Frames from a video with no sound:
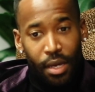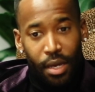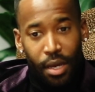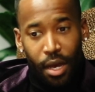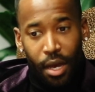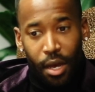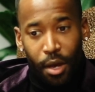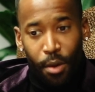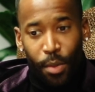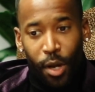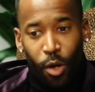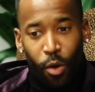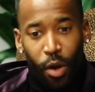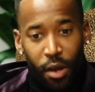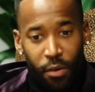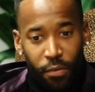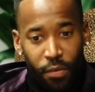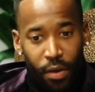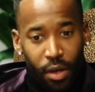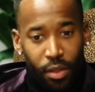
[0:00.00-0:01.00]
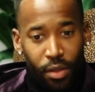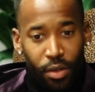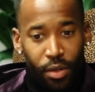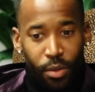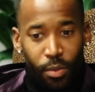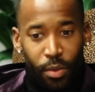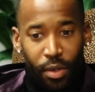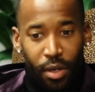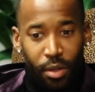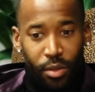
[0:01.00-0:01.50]
My grandfather,
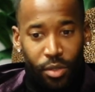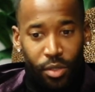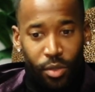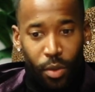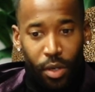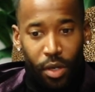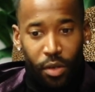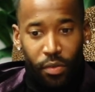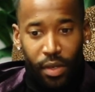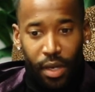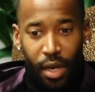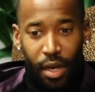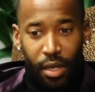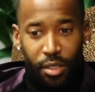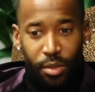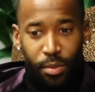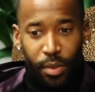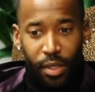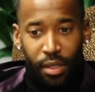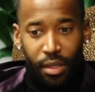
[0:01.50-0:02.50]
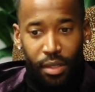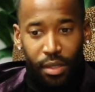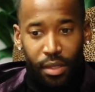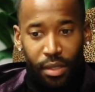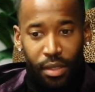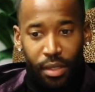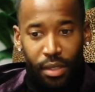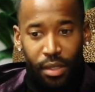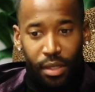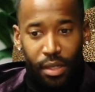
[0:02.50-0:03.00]
when I was 12, he asked me,
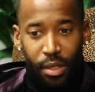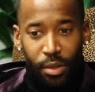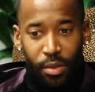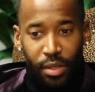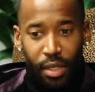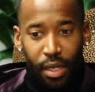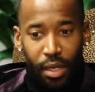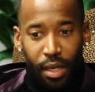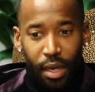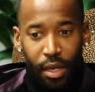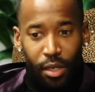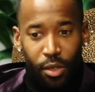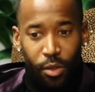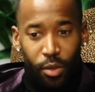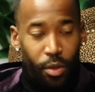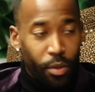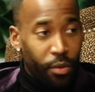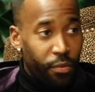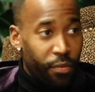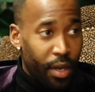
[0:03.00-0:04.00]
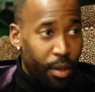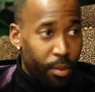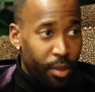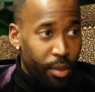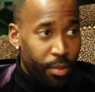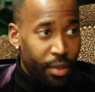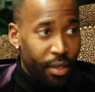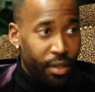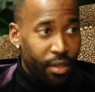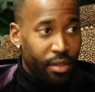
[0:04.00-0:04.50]
he was like, hey, do you know what family
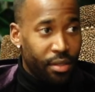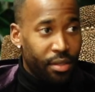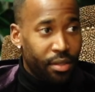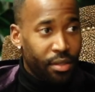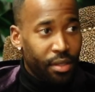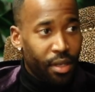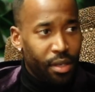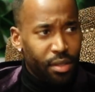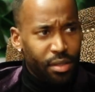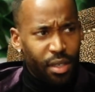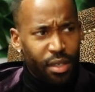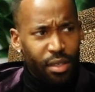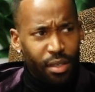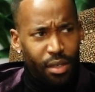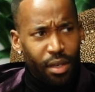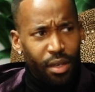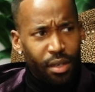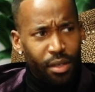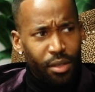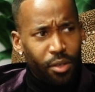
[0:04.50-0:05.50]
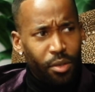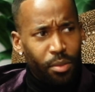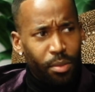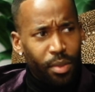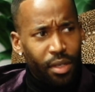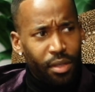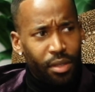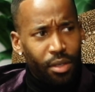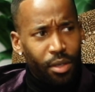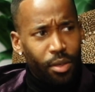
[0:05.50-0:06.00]
means? I was like, yeah, you know,
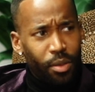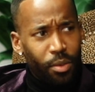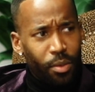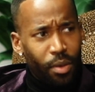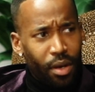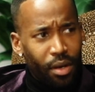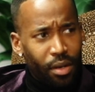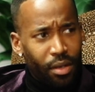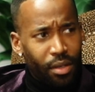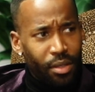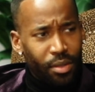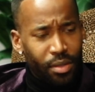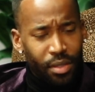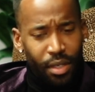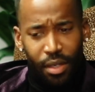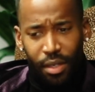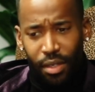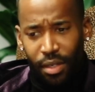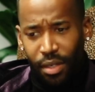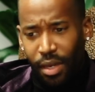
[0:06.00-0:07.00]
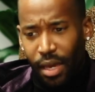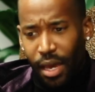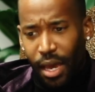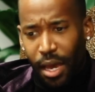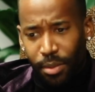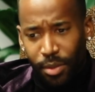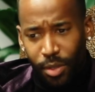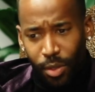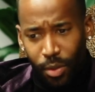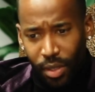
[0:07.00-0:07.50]
blood thicker than water. He was like,
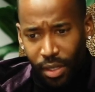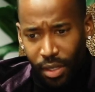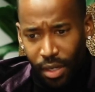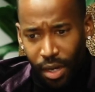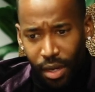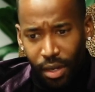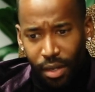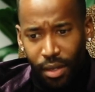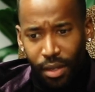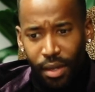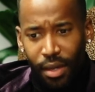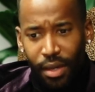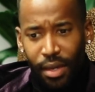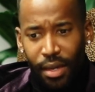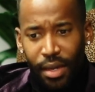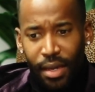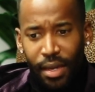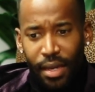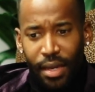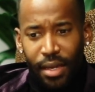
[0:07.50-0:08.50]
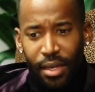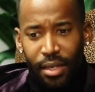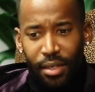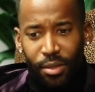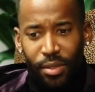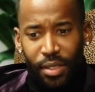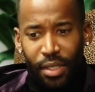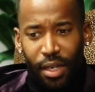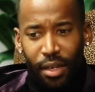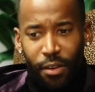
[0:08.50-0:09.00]
absolutely not. He
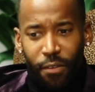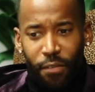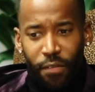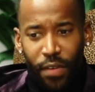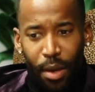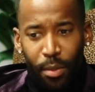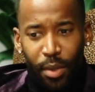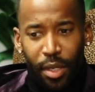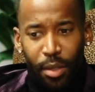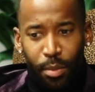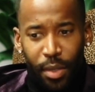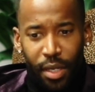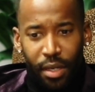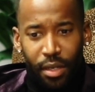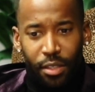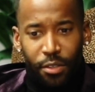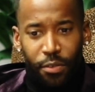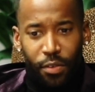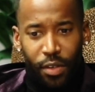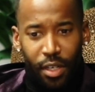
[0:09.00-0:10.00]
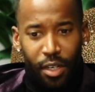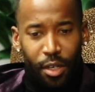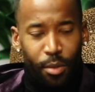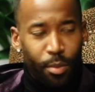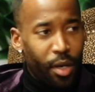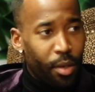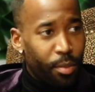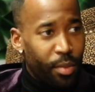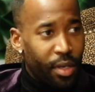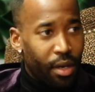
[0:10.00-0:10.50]
was like, family means forget
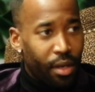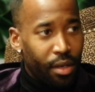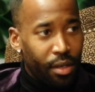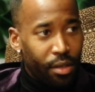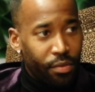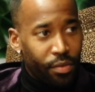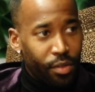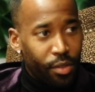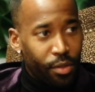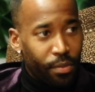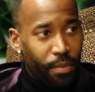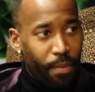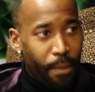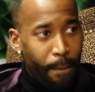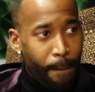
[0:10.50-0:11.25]
about me, I love you.